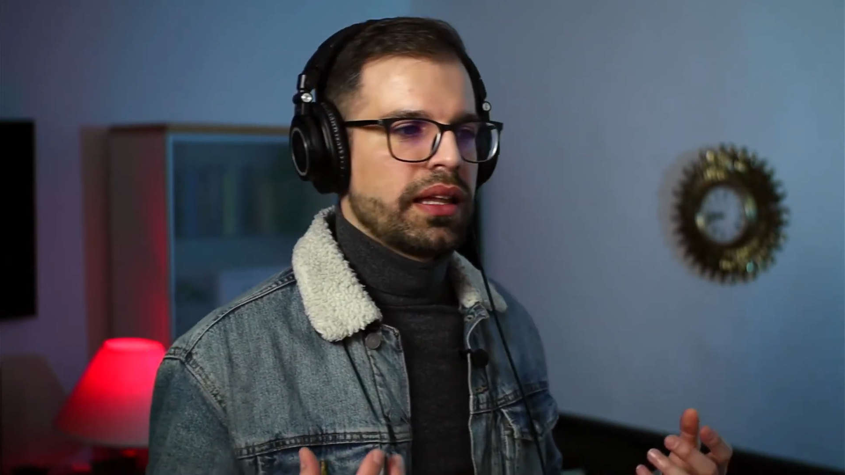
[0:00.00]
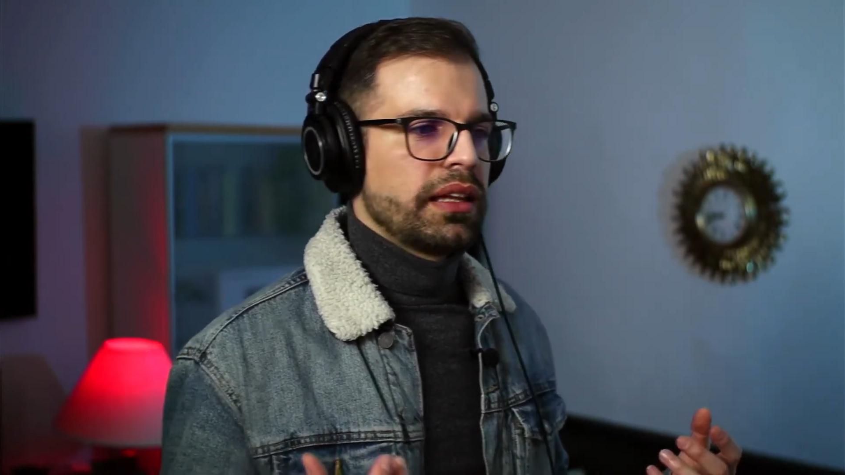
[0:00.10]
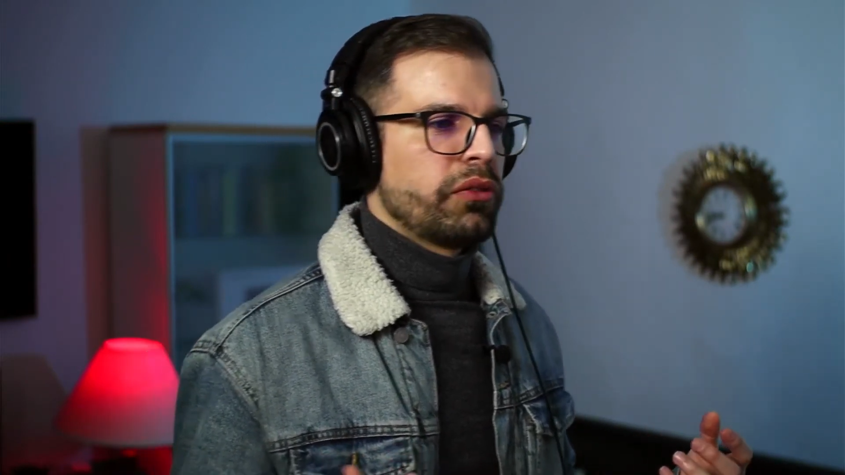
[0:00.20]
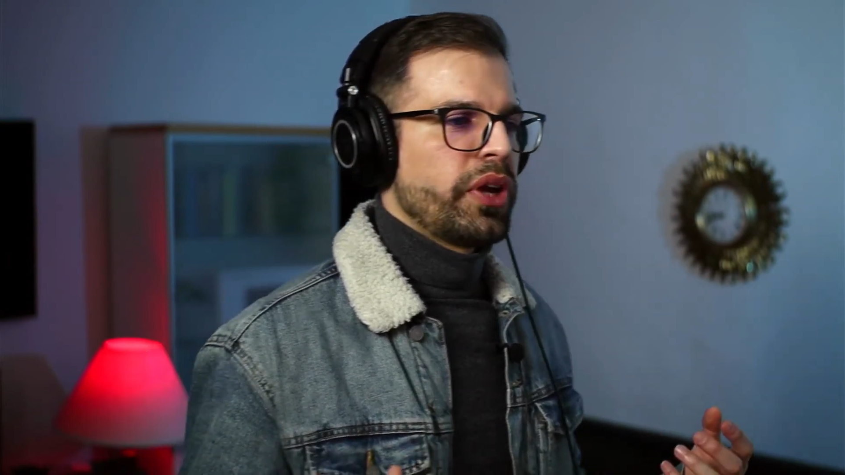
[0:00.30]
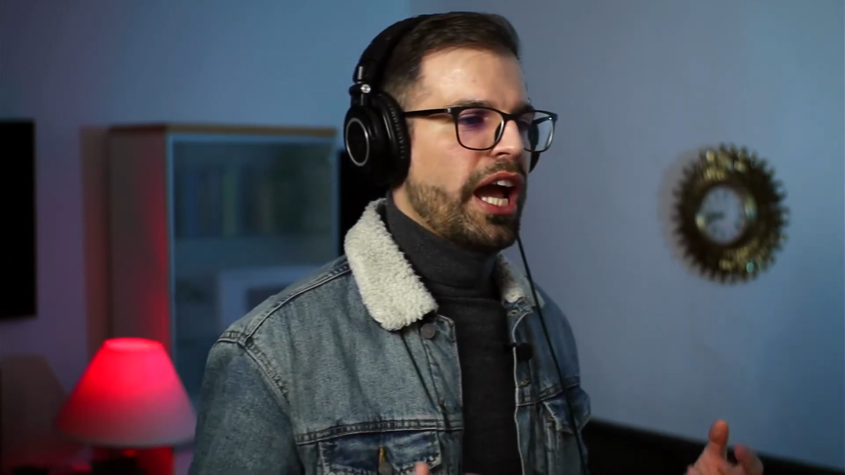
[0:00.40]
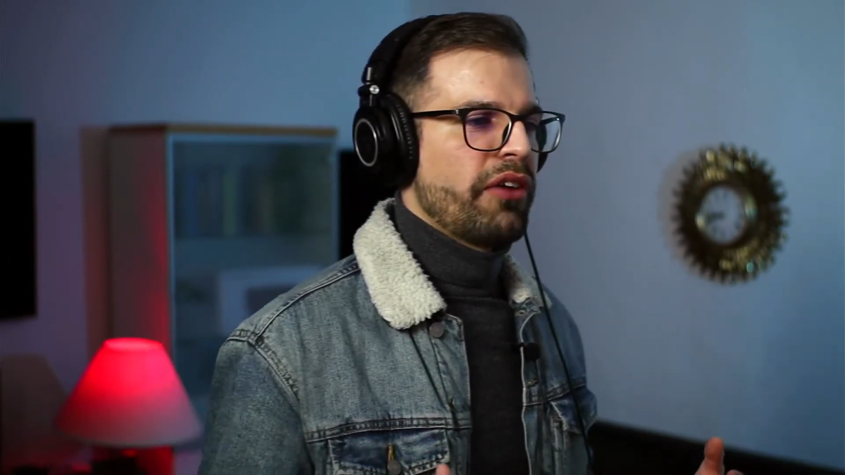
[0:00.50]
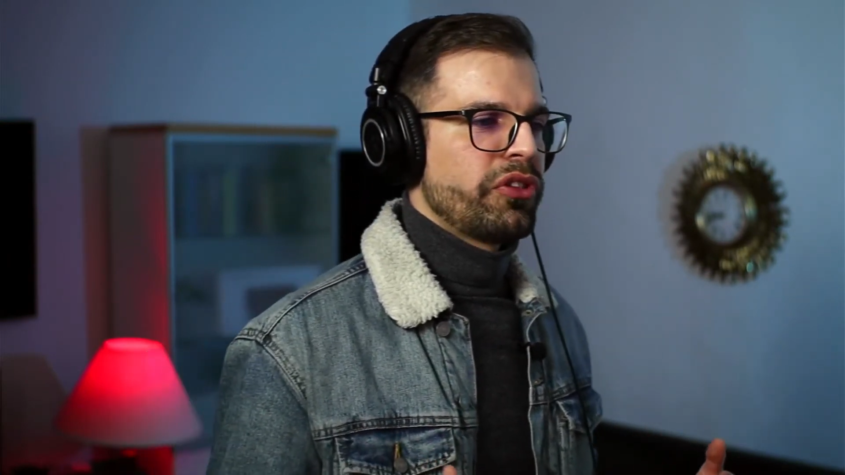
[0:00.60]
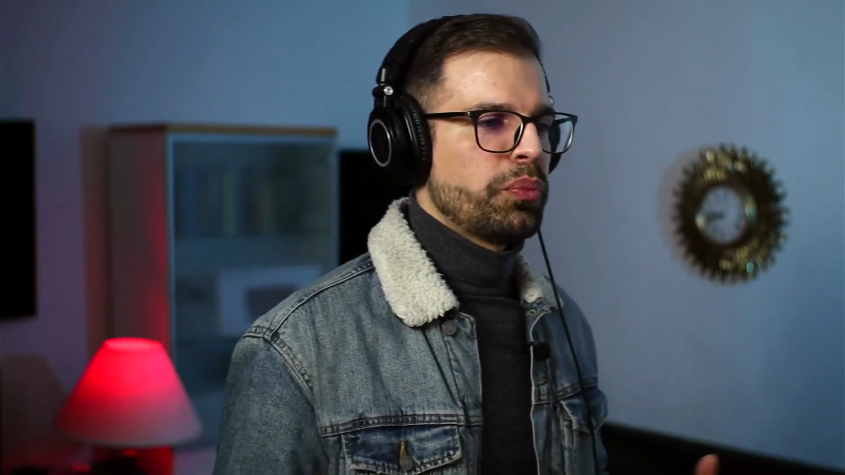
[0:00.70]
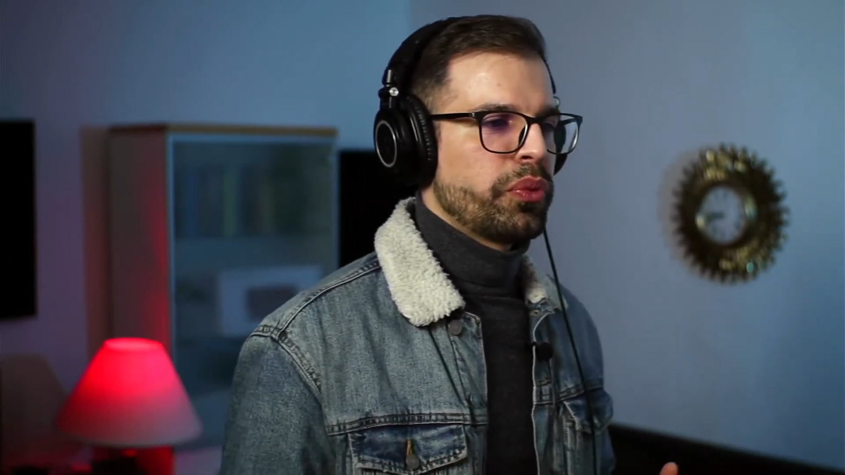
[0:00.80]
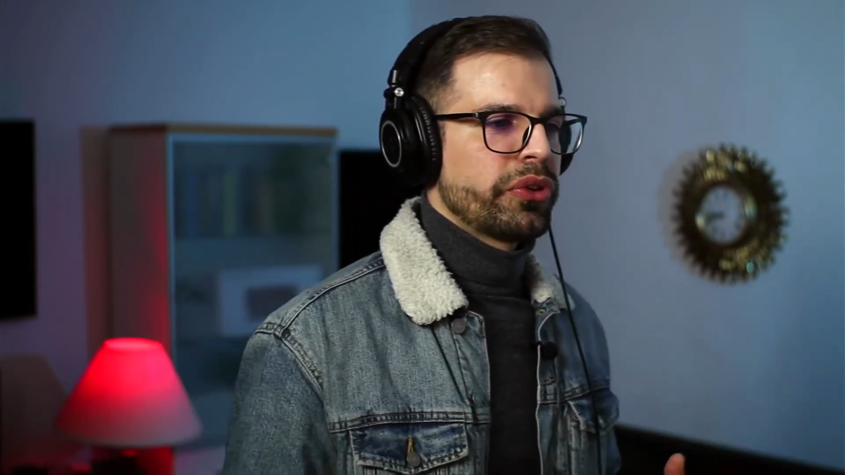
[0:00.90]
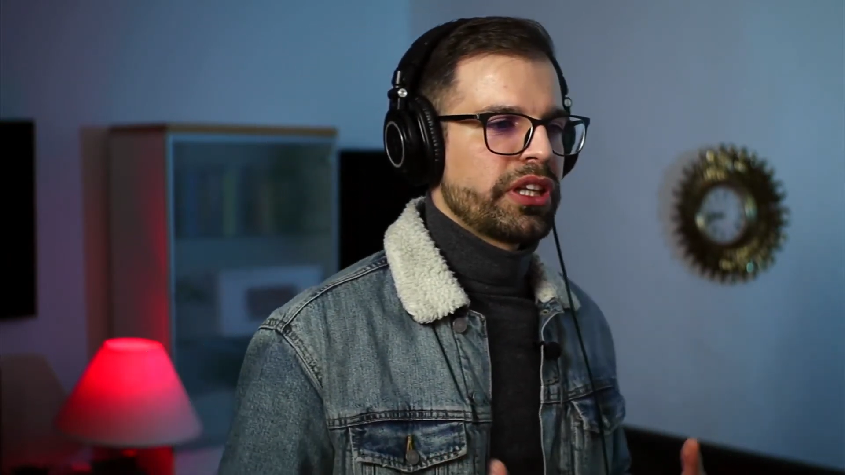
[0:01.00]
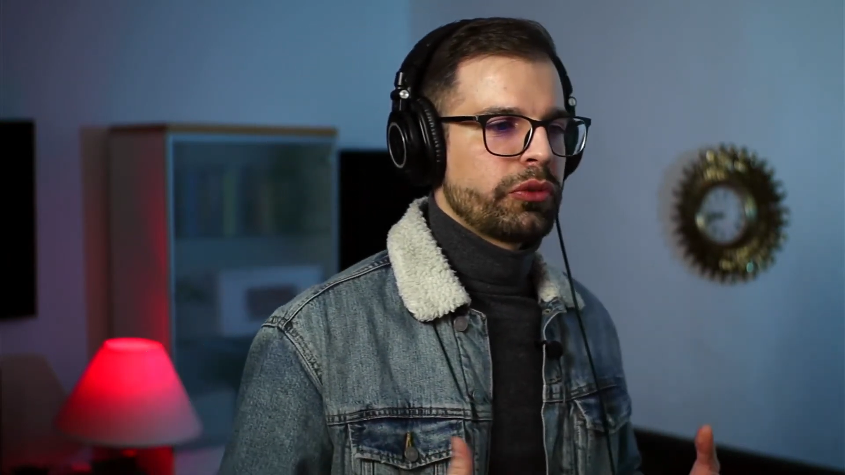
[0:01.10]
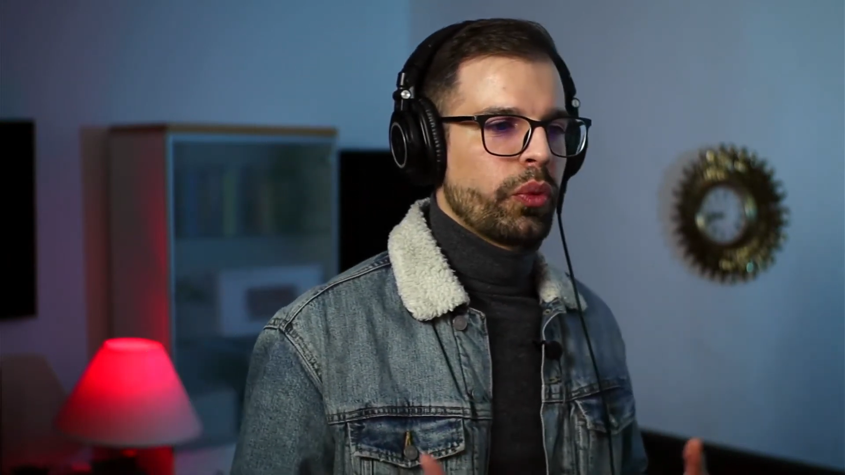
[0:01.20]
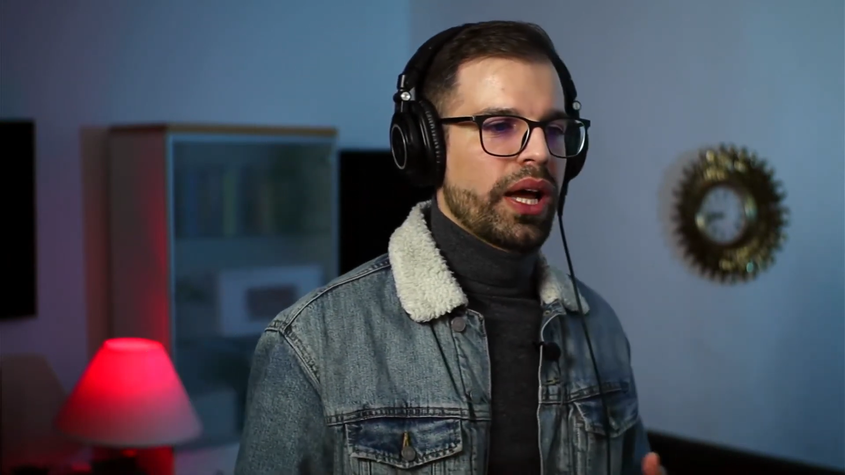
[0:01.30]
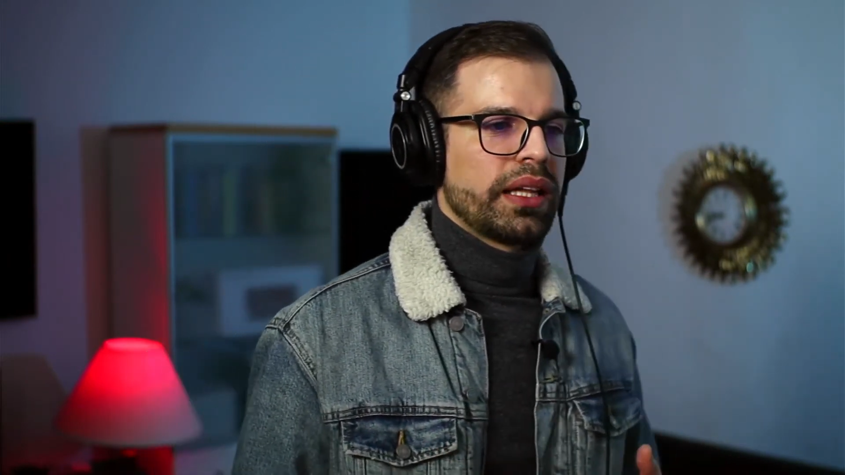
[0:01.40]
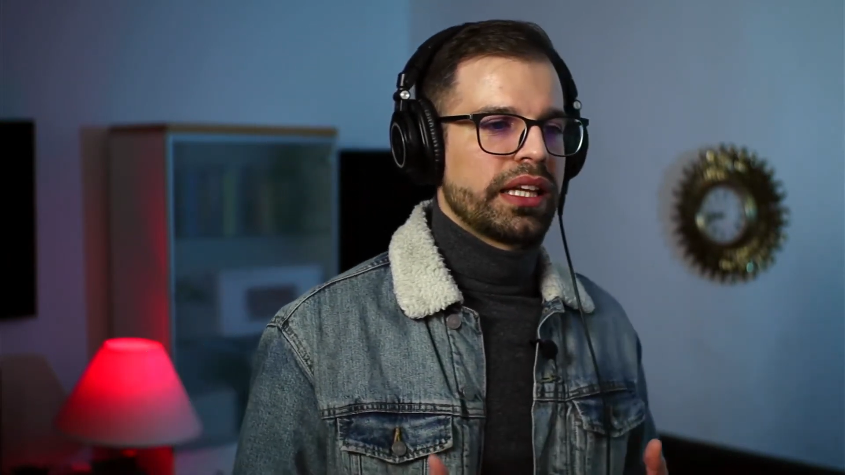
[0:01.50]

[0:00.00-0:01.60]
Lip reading: We have to put it well